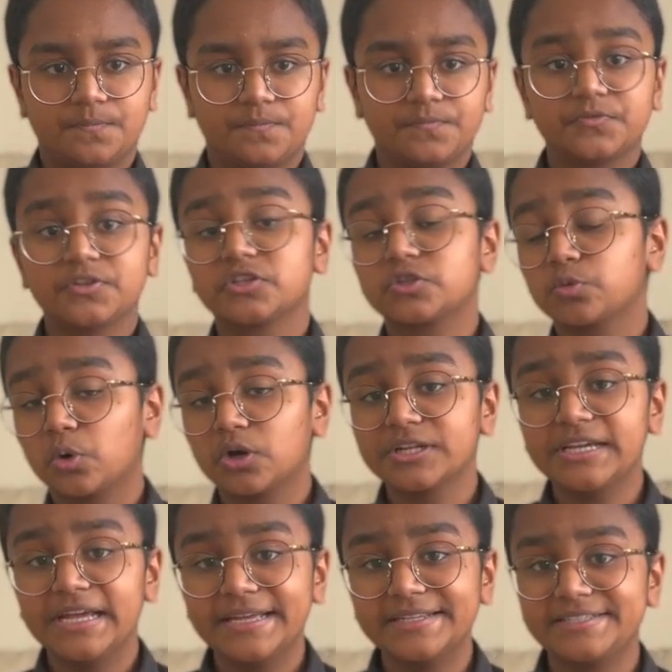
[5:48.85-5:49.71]
The
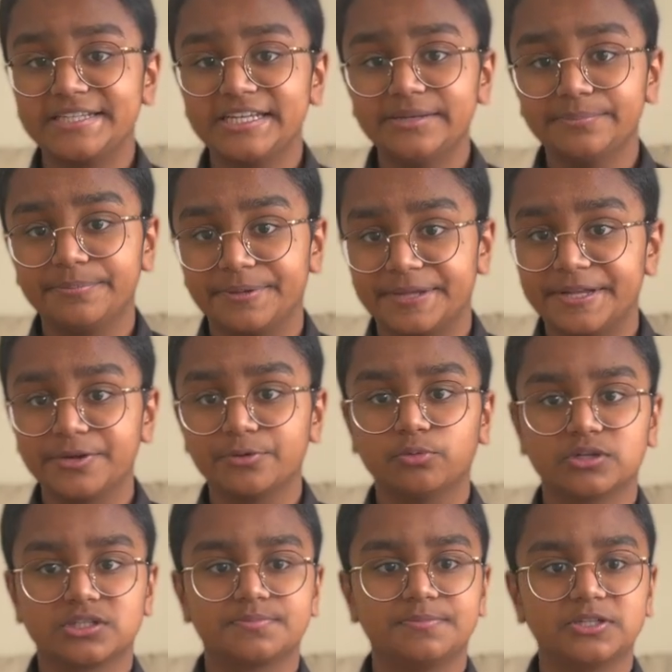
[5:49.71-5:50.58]
2018 bid
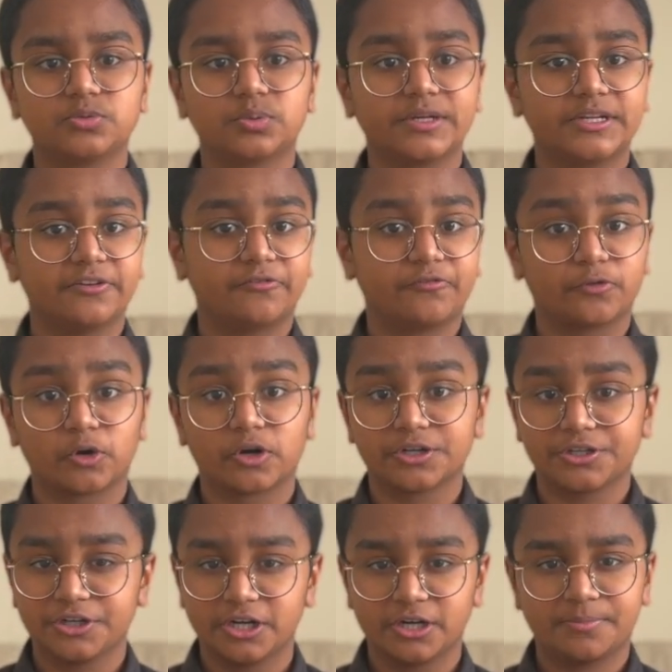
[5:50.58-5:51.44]
was between four
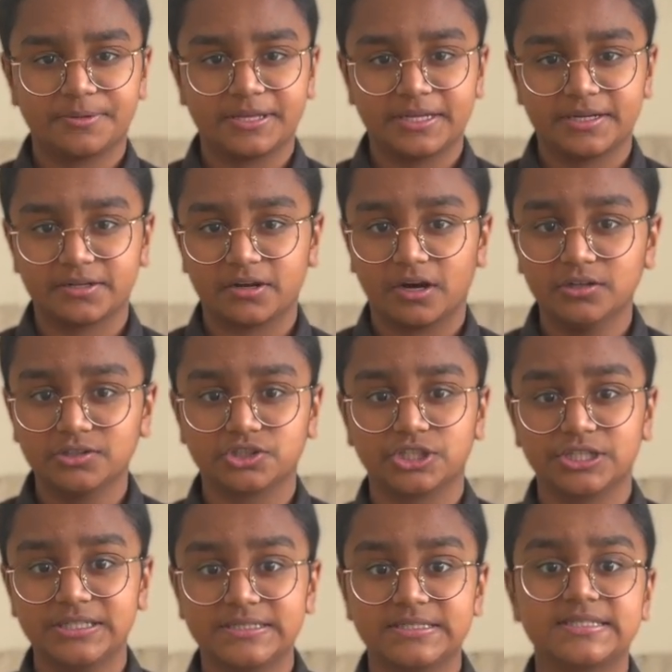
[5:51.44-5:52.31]
European
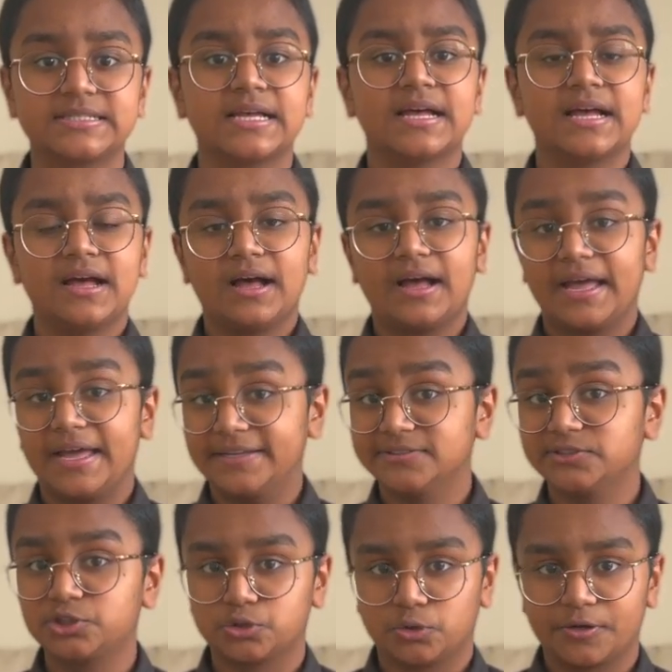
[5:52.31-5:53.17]
countries
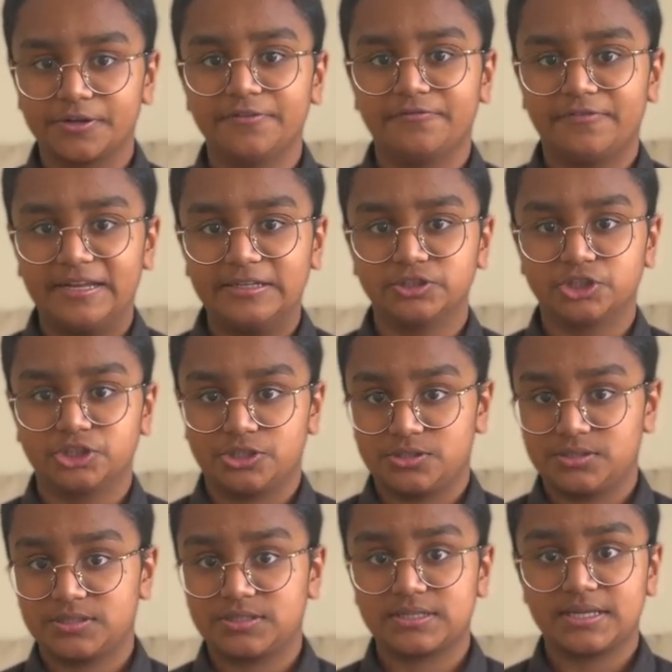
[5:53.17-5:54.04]
and joint
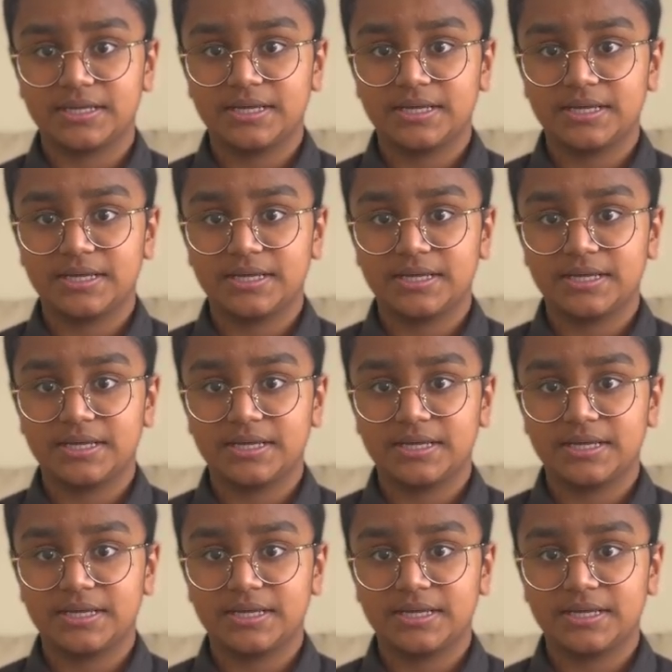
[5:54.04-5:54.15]
ventures: